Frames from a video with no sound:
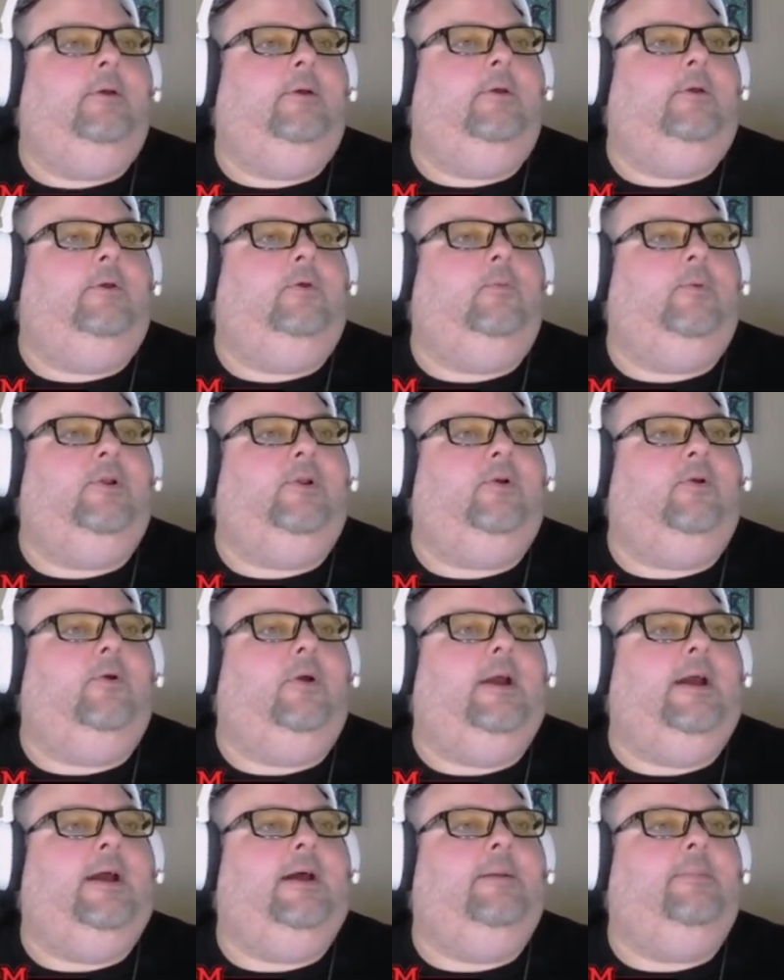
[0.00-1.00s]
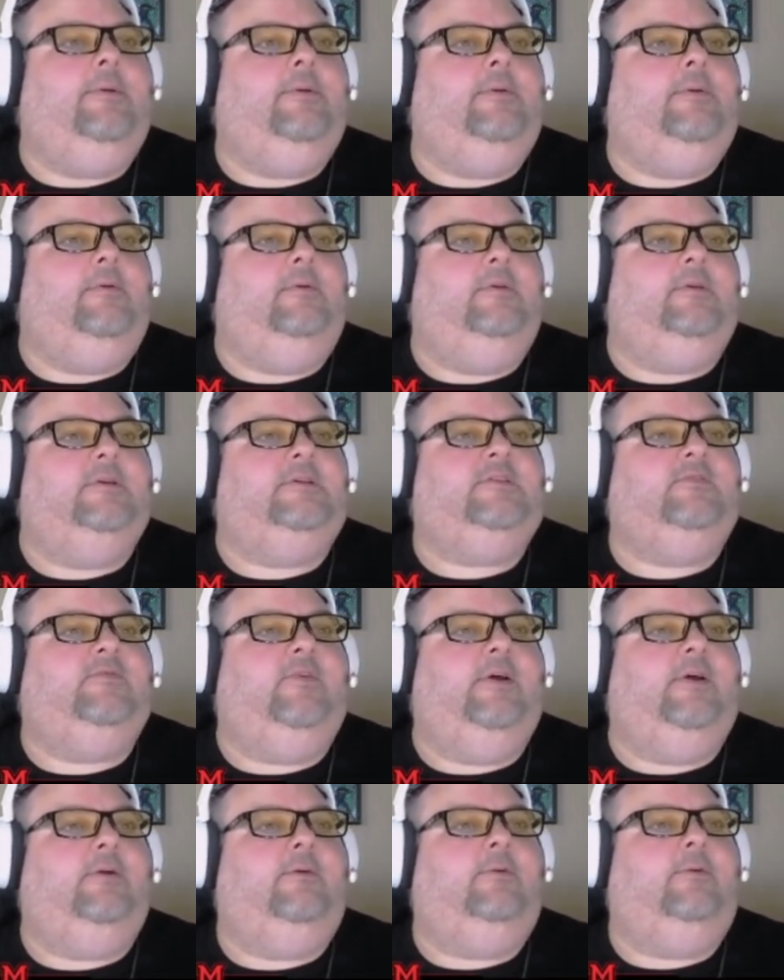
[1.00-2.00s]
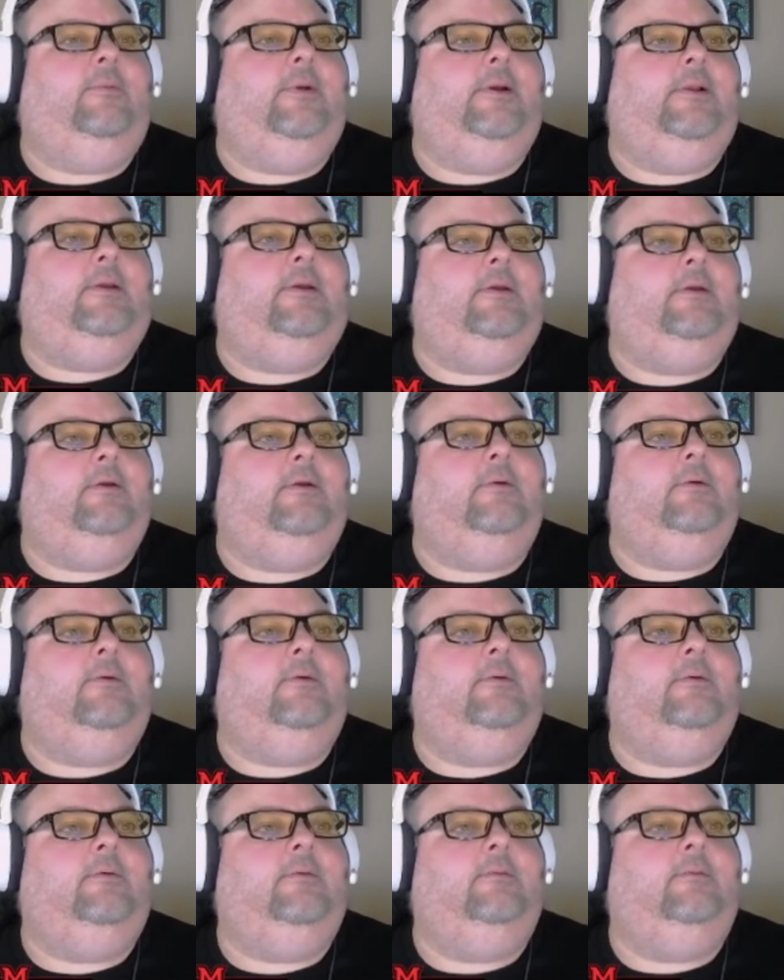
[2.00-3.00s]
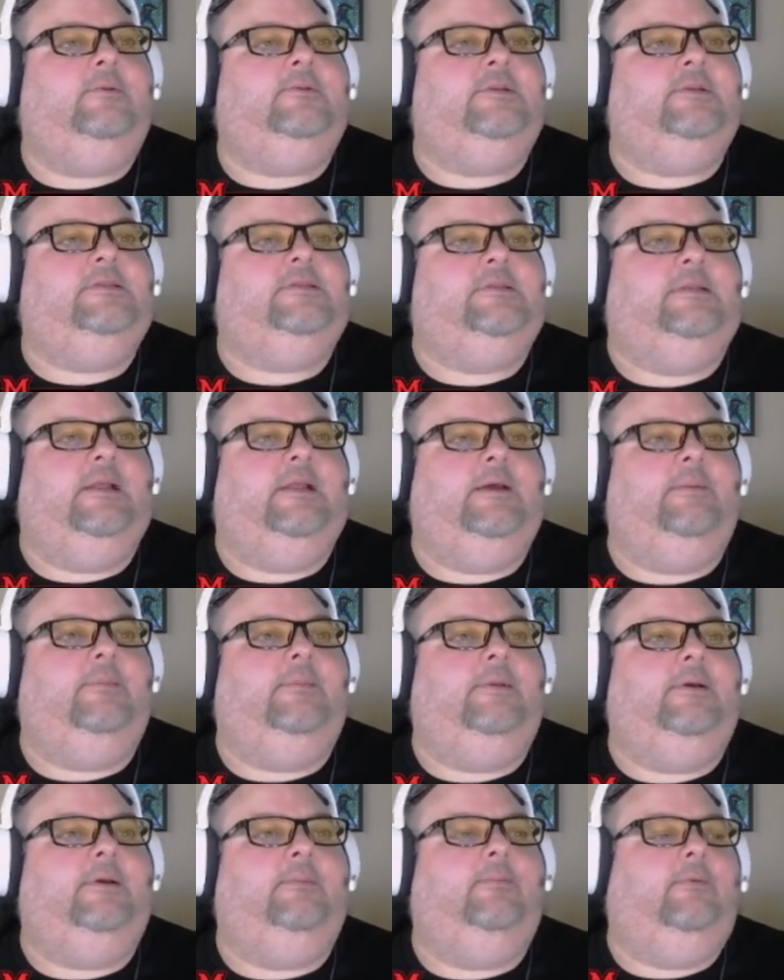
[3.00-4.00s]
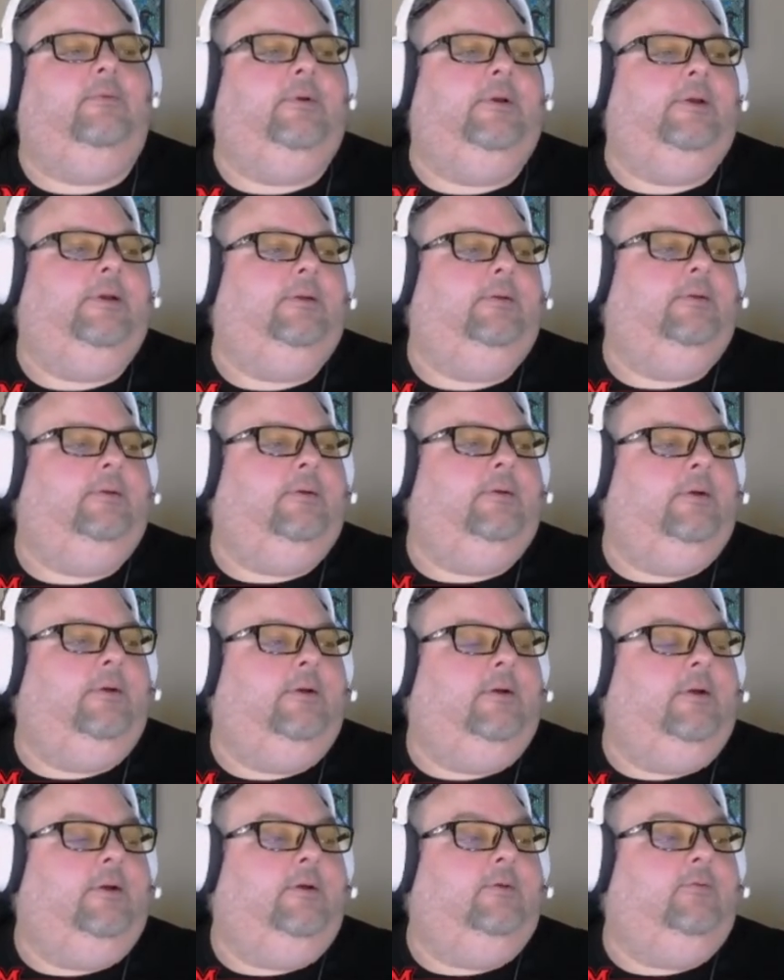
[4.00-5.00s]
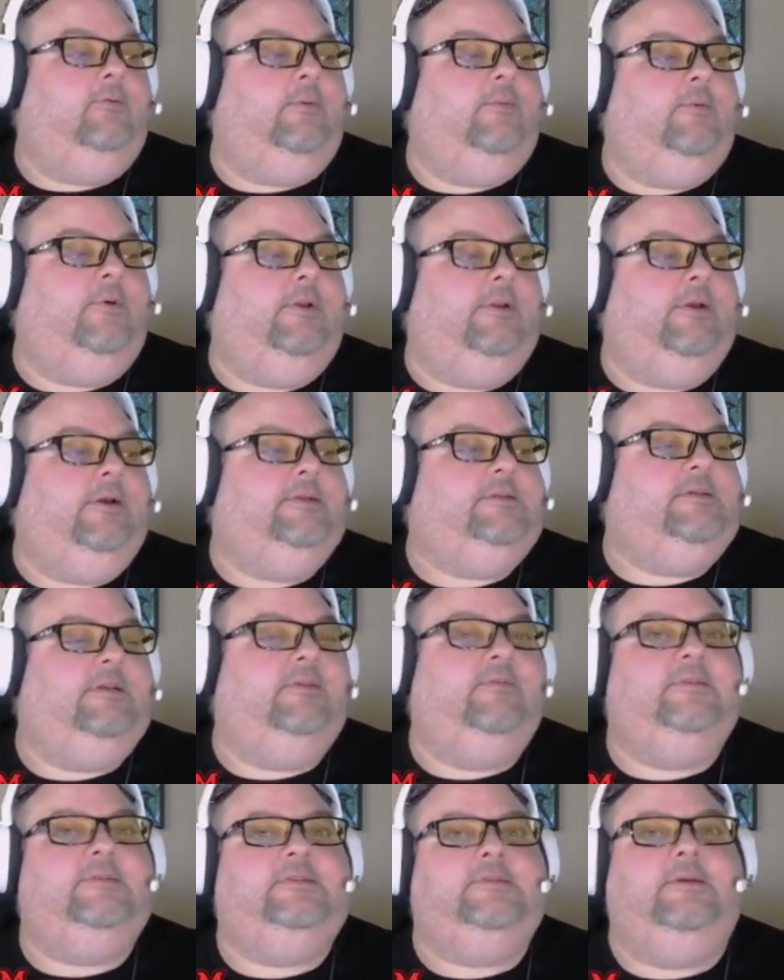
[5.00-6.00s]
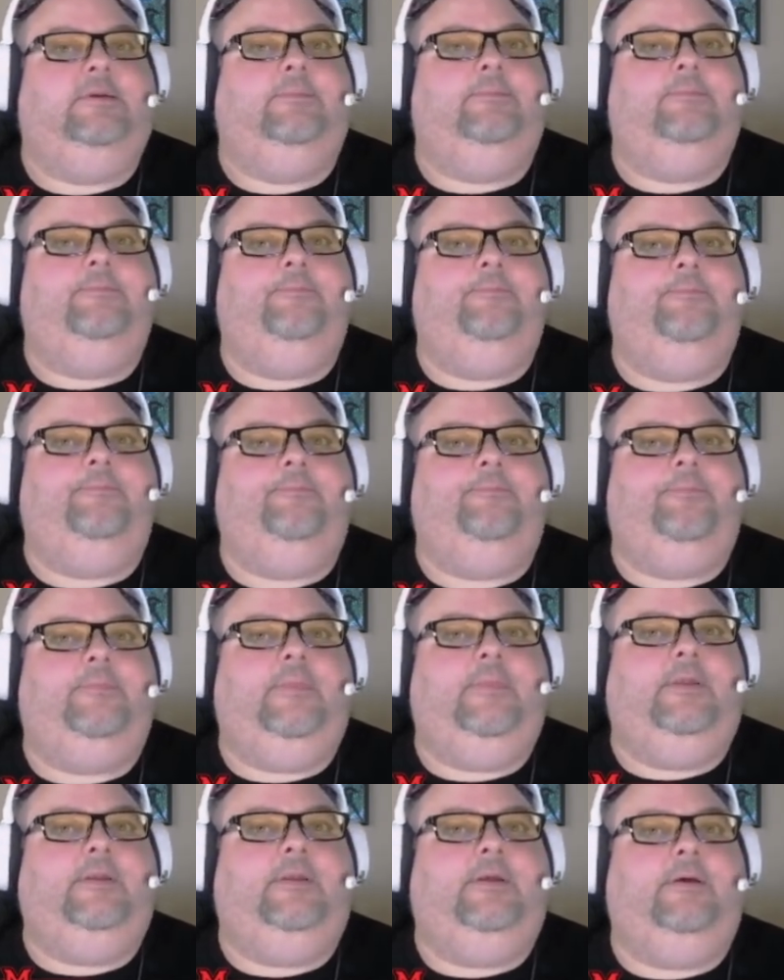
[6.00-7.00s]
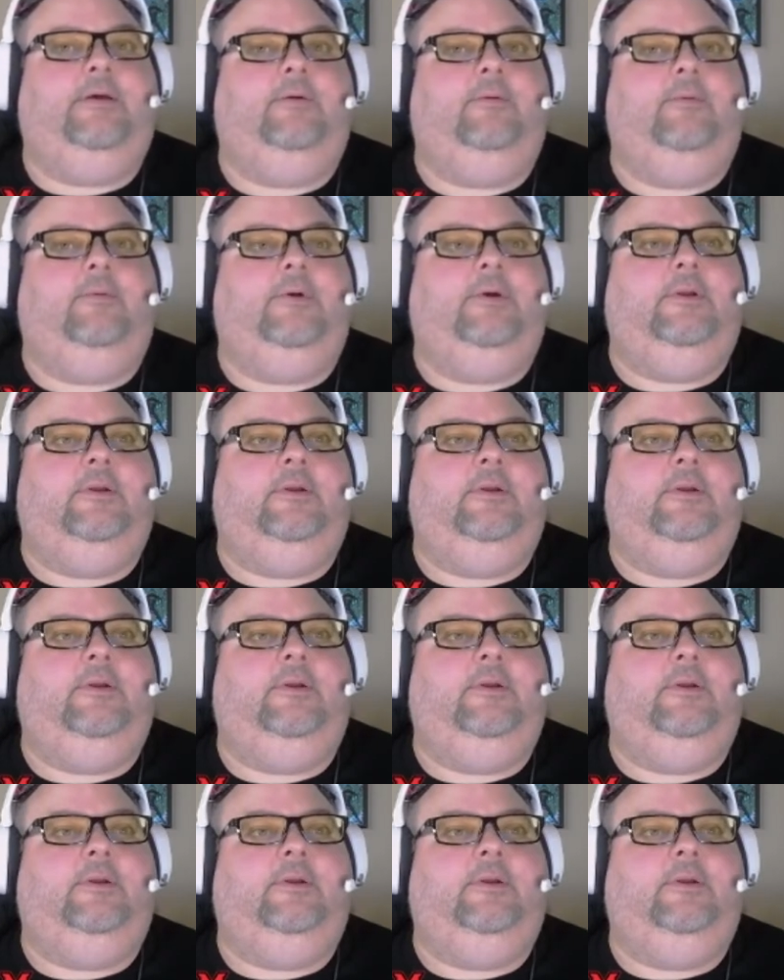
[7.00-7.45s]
You want to grab this file right here, which is lamelib 3.97 zip. And now we're going to